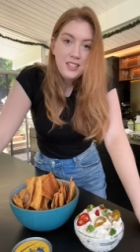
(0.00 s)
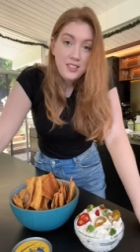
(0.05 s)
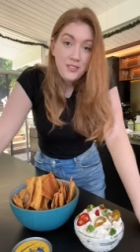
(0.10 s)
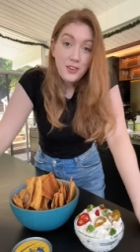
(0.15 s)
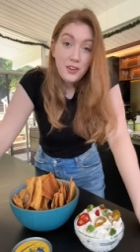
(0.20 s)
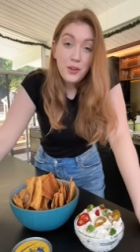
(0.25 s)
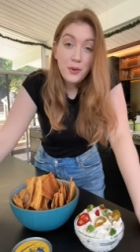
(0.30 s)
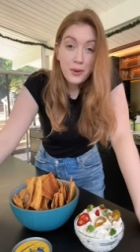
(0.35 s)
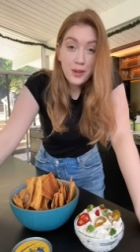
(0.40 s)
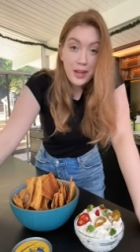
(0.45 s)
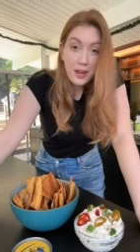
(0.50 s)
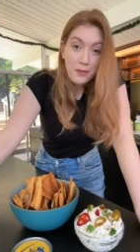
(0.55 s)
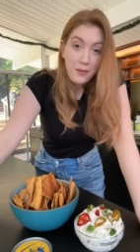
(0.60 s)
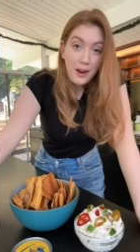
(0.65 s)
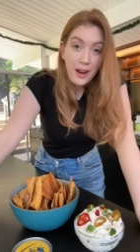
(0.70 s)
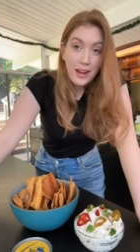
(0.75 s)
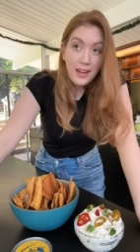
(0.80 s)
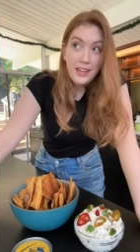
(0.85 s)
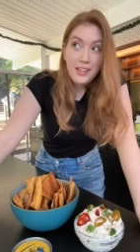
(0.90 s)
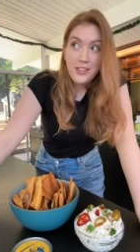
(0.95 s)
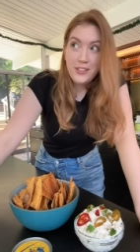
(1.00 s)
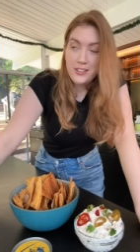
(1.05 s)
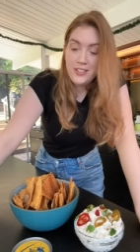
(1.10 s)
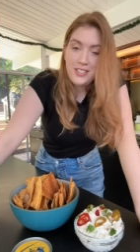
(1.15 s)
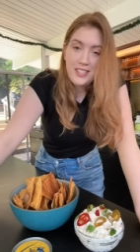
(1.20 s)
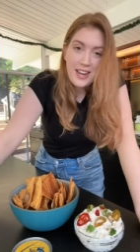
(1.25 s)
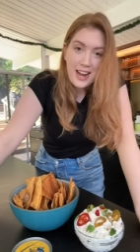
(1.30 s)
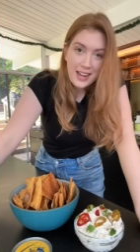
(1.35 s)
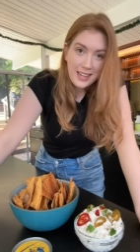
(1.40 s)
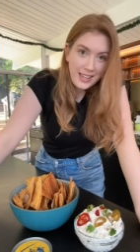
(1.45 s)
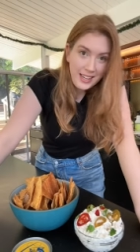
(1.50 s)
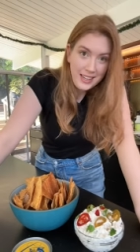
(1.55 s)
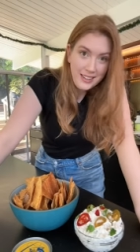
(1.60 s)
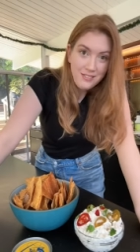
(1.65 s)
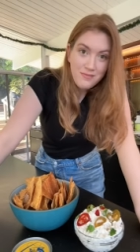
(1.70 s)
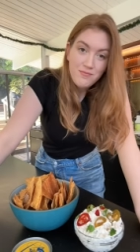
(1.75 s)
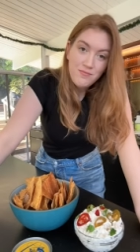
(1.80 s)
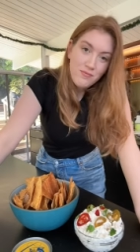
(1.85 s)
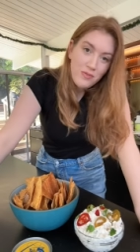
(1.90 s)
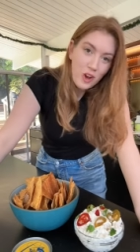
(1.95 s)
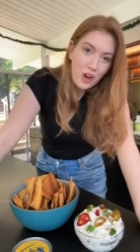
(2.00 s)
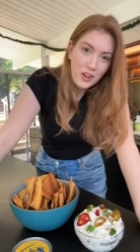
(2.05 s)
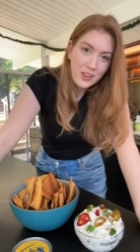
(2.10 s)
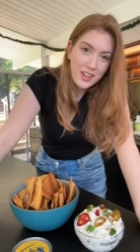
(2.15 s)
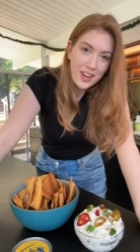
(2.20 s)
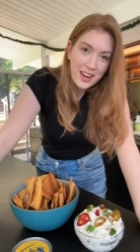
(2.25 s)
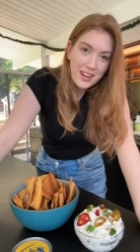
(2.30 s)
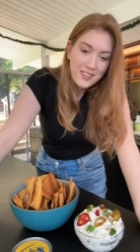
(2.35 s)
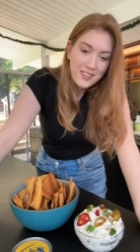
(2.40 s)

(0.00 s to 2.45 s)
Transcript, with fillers: you're doing it right, you're snacking all day.